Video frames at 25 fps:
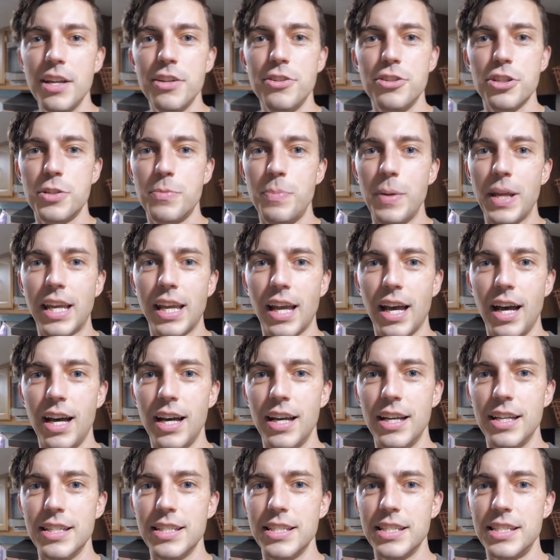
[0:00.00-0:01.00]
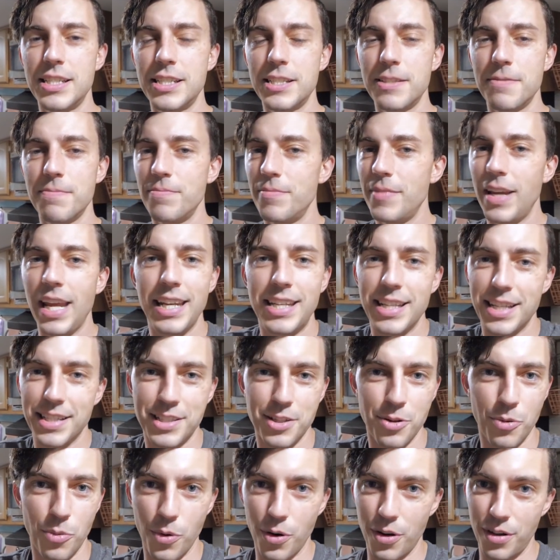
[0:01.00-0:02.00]
just because it
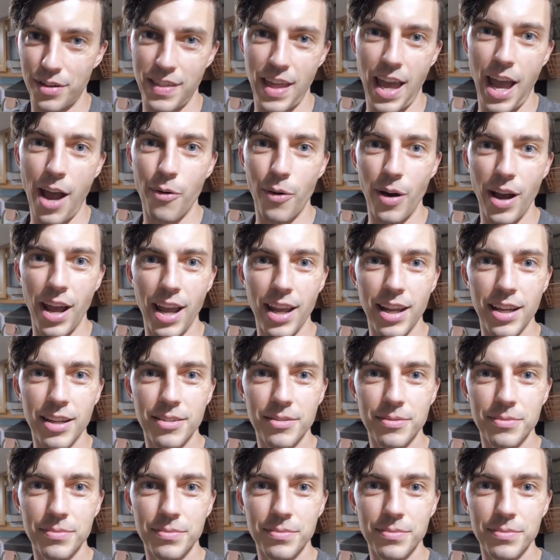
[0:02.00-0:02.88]
doesn't work that way.